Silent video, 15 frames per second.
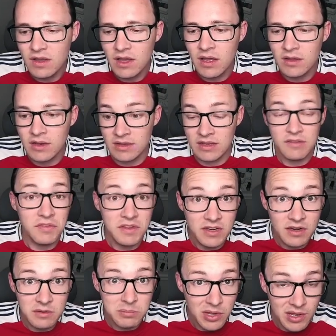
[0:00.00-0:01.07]
Definitely
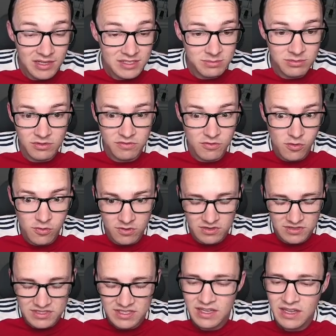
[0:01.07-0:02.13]
not impossible, of
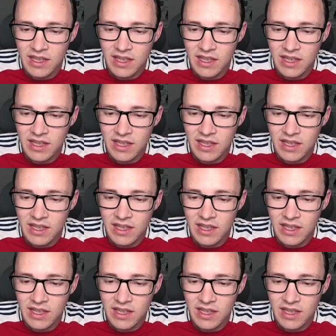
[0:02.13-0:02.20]
course,